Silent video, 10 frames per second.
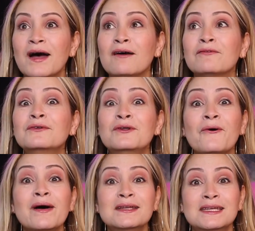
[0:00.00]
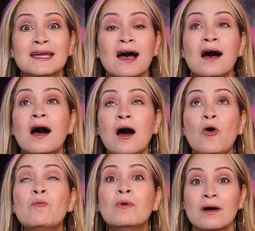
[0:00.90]
You have no idea
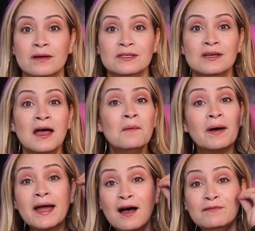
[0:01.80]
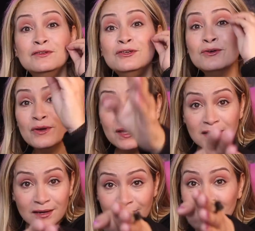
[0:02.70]
how much, by having you
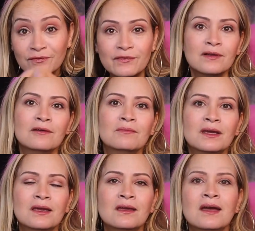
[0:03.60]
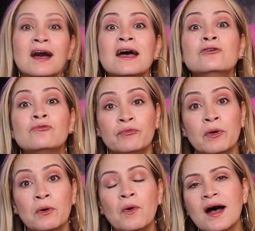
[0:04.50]
here in front of me, I
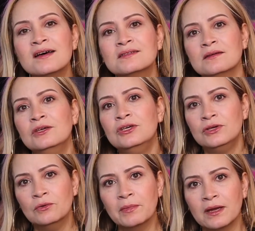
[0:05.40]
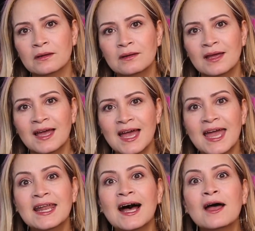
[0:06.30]
grow as a human.
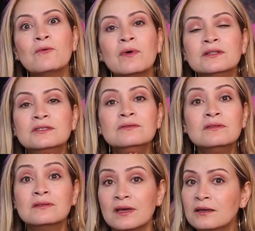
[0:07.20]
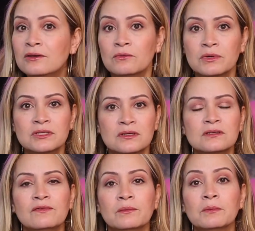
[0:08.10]
And I want to thank you,
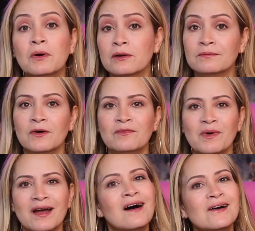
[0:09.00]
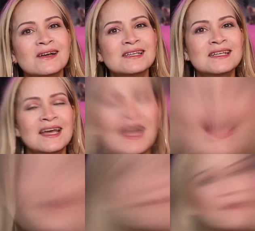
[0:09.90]
witches, from the bottom of my heart.
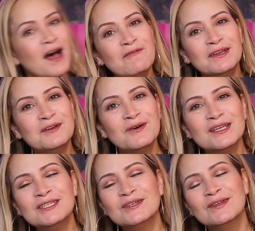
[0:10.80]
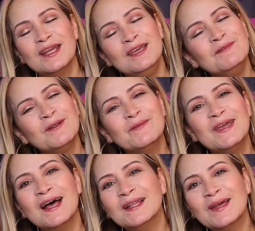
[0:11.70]
If you have any question, email
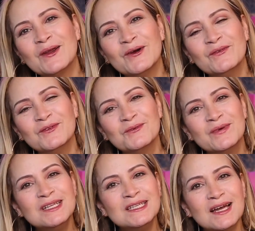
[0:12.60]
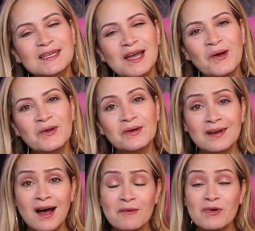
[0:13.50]
me at
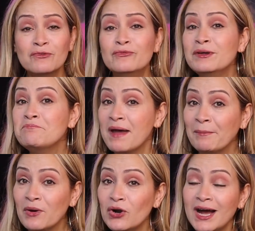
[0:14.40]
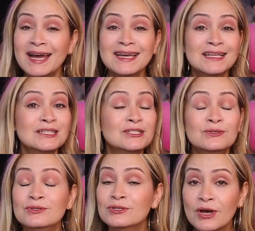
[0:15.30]
lairofthewitch@yahoo.com. Remember, I
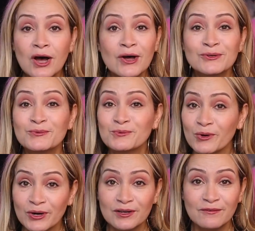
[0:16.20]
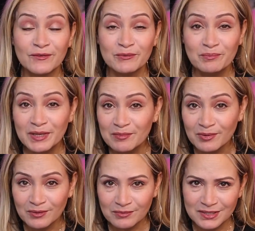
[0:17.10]
do not work for
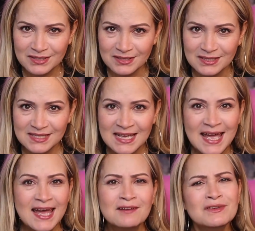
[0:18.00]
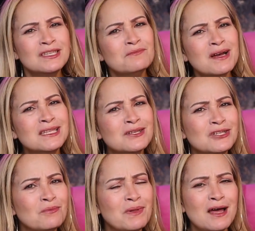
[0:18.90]
people, witches. And visit my
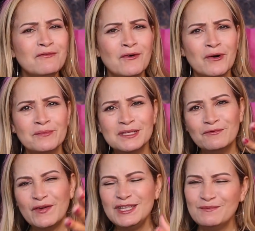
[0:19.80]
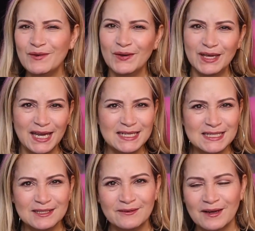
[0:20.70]
social platforms, Facebook,
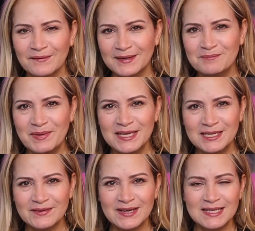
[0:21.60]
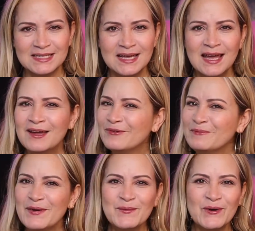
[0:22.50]
Instagram, and Pinterest.
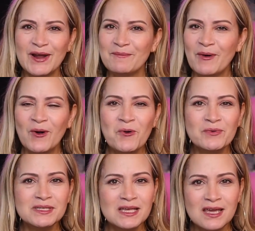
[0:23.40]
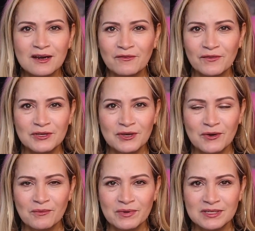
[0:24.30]
Remember, I'm always here for
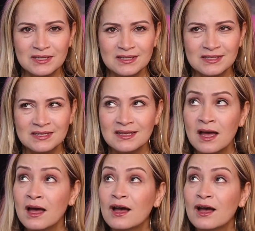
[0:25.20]
you, witches.